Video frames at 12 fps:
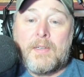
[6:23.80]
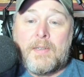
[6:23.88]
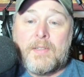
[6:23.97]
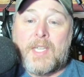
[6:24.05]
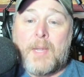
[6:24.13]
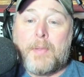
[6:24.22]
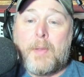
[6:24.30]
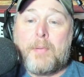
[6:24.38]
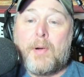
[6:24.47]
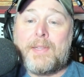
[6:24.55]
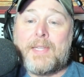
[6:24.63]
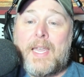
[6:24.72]
Simply
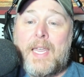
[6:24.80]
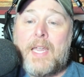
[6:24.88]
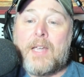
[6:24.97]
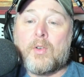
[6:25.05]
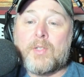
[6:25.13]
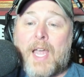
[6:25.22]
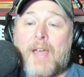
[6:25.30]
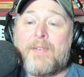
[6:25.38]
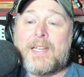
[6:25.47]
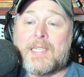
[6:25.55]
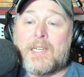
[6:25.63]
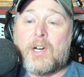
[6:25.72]
put, the Eagles have
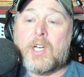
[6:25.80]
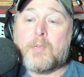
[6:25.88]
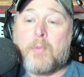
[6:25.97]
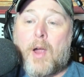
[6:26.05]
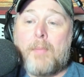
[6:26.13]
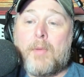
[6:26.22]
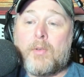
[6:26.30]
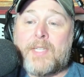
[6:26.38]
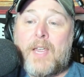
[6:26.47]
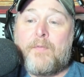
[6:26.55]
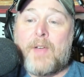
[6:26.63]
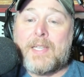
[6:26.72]
a serious problem on
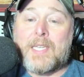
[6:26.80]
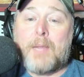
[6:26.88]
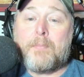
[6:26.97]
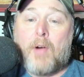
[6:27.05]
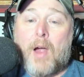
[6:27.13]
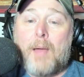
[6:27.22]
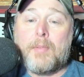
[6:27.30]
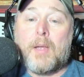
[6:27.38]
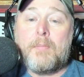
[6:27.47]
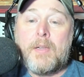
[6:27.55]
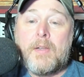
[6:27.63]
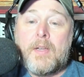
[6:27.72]
defense, a
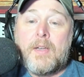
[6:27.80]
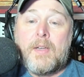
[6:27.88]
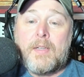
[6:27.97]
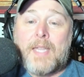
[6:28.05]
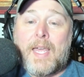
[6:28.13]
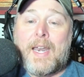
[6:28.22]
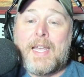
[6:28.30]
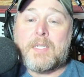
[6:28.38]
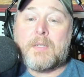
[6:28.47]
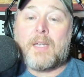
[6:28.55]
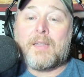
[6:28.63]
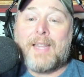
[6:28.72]
problem that
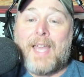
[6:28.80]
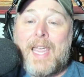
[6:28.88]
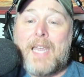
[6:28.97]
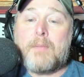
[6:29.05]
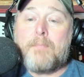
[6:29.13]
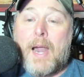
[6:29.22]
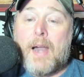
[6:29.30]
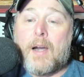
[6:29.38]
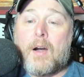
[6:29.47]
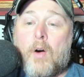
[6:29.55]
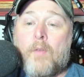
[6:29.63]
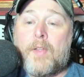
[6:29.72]
has laid
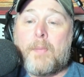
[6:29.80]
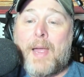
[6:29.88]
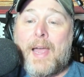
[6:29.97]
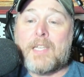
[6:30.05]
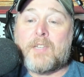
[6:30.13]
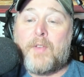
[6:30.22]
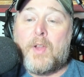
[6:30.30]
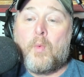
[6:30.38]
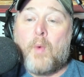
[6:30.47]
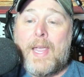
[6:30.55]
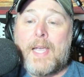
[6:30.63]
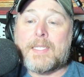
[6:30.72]
bare over the past few
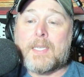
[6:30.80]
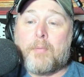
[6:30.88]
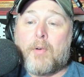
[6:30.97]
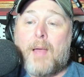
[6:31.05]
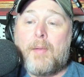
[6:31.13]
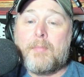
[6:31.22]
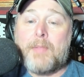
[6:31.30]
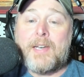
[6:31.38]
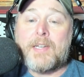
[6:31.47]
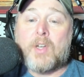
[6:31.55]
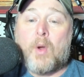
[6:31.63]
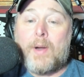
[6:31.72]
weeks, a problem
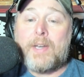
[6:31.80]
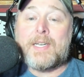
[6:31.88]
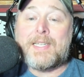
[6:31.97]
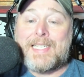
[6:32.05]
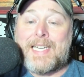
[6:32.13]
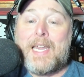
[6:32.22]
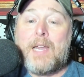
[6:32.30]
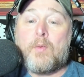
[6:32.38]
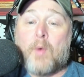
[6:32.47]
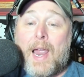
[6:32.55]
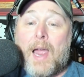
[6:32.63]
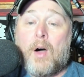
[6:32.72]
that is going to
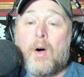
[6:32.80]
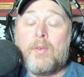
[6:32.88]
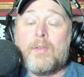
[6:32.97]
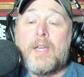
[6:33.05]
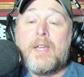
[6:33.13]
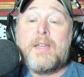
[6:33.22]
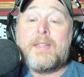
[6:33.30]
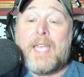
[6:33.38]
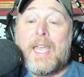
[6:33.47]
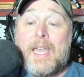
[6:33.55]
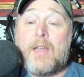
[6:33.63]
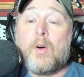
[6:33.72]
derail
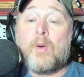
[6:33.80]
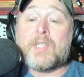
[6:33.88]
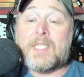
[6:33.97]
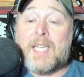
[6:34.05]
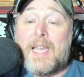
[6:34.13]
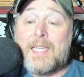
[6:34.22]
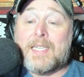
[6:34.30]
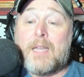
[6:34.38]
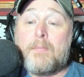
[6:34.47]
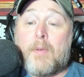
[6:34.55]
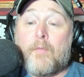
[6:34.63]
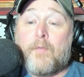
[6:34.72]
the Eagles'
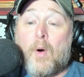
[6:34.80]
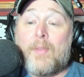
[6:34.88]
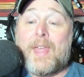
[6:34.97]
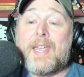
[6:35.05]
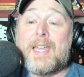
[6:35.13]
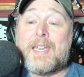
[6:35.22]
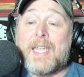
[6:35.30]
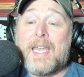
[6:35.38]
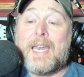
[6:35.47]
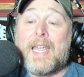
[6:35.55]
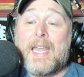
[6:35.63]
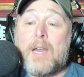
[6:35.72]
season before they can
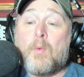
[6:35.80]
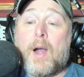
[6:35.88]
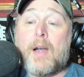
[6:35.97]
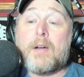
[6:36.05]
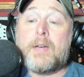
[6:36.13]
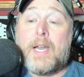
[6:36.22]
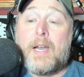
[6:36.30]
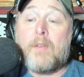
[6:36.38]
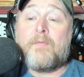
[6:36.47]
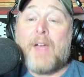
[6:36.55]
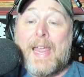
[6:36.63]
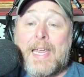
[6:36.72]
get anywhere
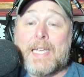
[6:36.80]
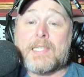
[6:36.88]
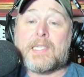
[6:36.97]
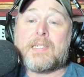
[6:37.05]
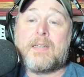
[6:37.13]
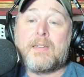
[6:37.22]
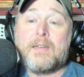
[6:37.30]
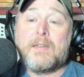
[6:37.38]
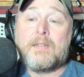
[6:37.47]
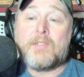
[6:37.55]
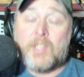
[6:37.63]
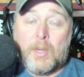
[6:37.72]
near Vegas.
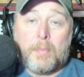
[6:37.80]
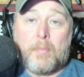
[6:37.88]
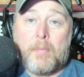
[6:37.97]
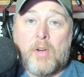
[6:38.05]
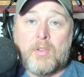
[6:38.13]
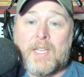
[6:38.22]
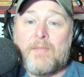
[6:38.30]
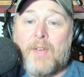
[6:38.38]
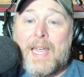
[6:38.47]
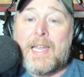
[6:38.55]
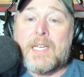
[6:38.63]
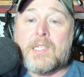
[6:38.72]
Super Bowl's in
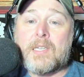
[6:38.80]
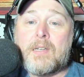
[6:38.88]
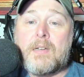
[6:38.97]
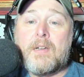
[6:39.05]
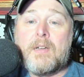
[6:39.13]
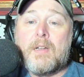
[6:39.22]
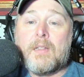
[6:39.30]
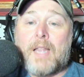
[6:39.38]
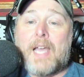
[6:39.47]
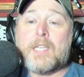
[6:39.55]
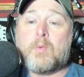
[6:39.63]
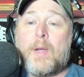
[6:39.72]
Vegas.
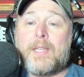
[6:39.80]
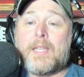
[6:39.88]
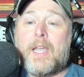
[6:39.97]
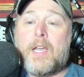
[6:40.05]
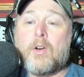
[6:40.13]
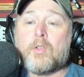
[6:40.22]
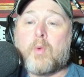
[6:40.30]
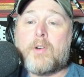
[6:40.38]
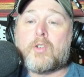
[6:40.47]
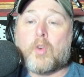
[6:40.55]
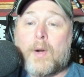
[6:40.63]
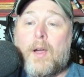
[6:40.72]
Last week, the Eagles were
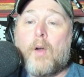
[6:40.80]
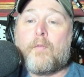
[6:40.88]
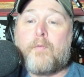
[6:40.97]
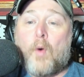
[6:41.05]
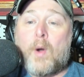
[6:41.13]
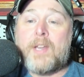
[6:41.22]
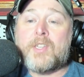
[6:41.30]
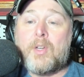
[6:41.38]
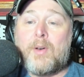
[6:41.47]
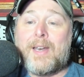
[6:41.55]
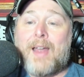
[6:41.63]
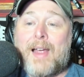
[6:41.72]
drilled
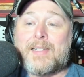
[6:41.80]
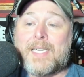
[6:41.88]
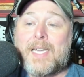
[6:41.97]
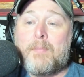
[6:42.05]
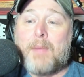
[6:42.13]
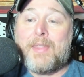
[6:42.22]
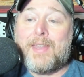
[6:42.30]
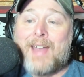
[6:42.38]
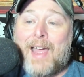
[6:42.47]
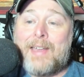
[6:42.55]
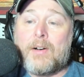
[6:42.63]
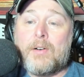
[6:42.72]
forty-two to nineteen by the
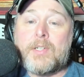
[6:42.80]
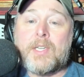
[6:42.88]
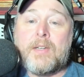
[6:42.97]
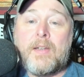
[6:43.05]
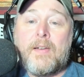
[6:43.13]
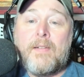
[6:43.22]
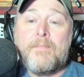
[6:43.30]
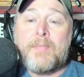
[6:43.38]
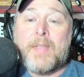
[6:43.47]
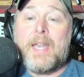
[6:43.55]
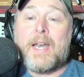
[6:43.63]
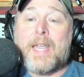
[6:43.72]
Niners
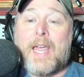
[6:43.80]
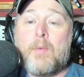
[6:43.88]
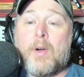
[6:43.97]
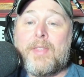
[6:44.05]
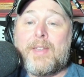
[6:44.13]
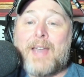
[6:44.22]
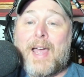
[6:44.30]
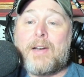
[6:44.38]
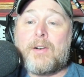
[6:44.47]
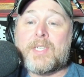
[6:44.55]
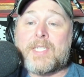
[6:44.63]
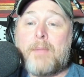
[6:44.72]
in a game where the
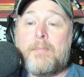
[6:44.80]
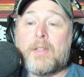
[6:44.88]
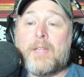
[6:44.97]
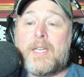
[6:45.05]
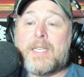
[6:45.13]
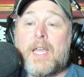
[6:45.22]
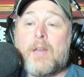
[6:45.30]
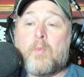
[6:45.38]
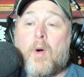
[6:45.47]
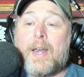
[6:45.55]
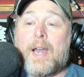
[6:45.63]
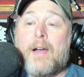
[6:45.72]
Niners seemingly did
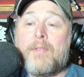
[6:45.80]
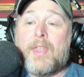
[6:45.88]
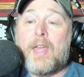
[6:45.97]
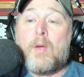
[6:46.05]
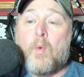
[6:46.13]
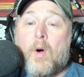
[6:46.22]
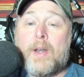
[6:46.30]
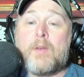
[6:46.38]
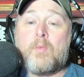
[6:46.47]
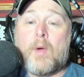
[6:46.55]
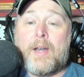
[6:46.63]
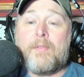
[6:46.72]
whatever they
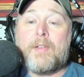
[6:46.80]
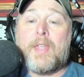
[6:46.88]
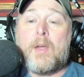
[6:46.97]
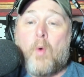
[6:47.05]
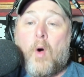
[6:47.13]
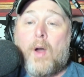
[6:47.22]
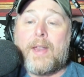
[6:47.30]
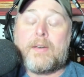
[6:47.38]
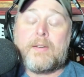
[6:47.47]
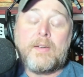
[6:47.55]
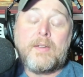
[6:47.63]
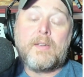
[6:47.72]
wanted whenever they wanted.